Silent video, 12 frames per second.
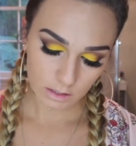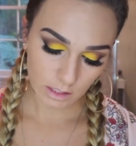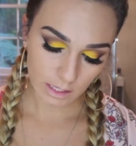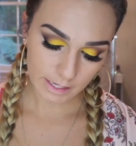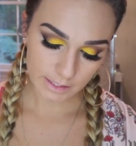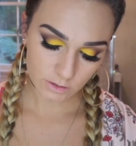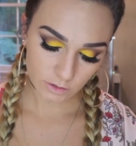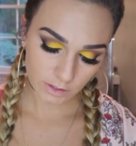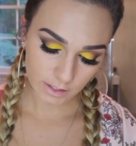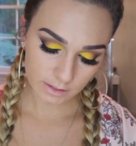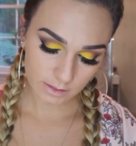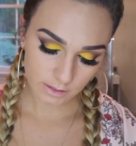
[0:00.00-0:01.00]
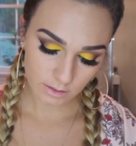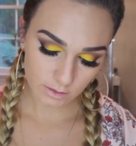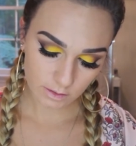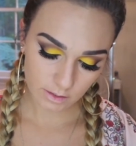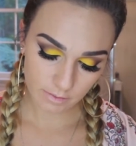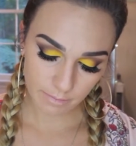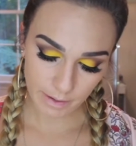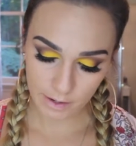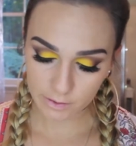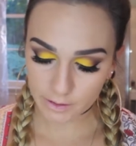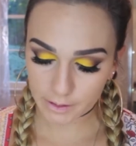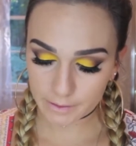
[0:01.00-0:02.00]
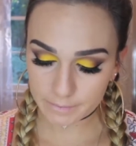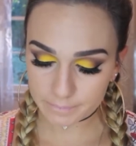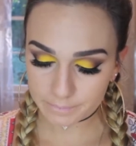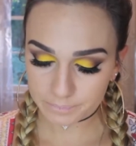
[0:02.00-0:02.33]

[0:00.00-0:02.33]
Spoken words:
Light Translucent powder,